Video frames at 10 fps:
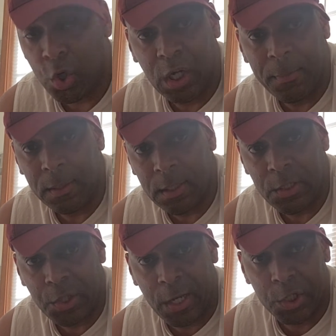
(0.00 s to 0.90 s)
talk about
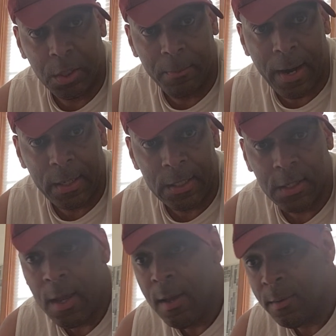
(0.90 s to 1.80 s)
these sanctioning
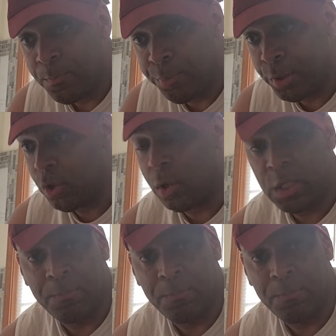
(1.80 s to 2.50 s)
bodies putting all